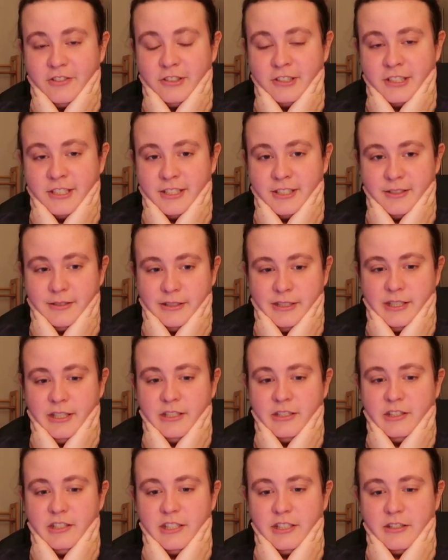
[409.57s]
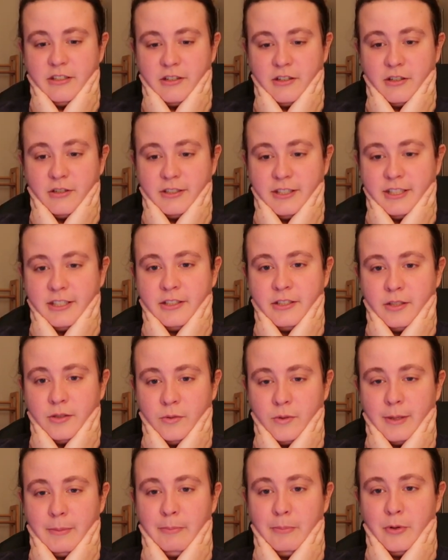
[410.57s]
It was simply turned
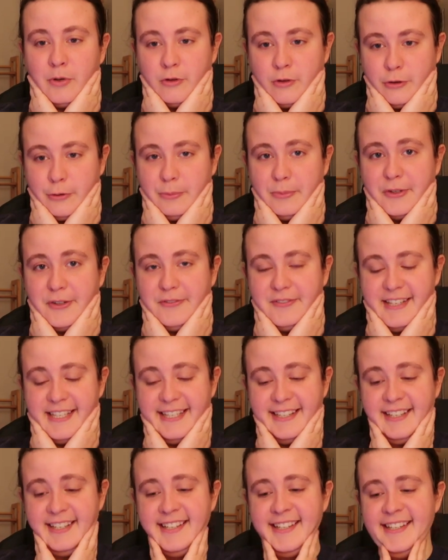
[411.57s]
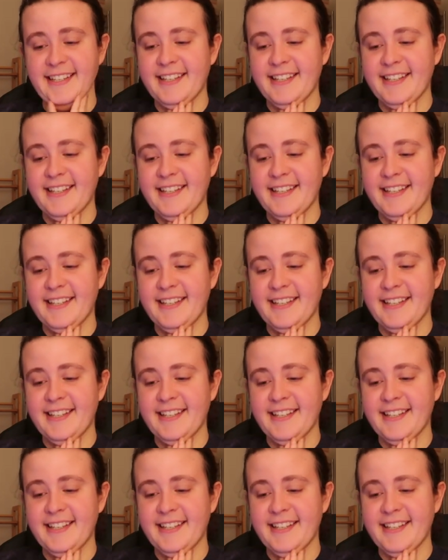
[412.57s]
into a porn movie.